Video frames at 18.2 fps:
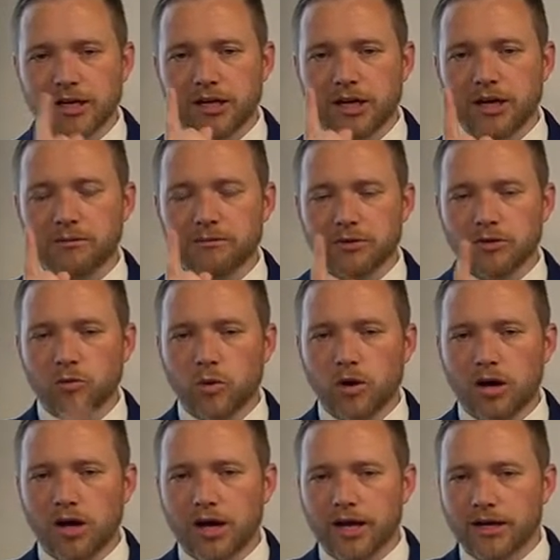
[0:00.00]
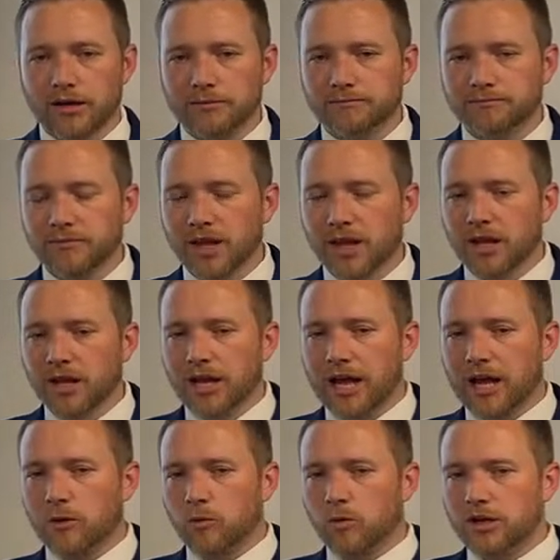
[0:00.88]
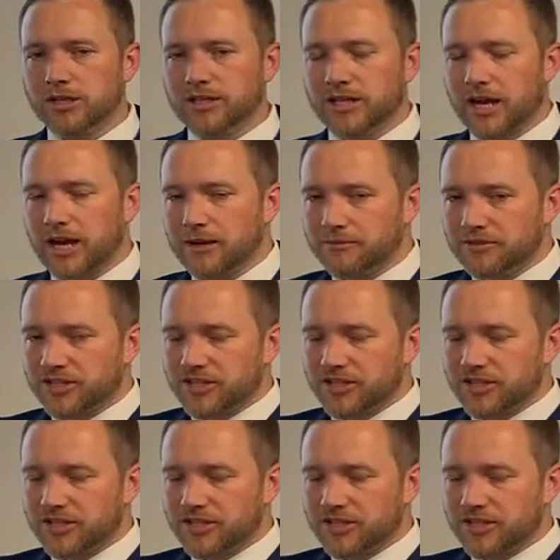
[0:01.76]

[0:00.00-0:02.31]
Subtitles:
Number one, at one time,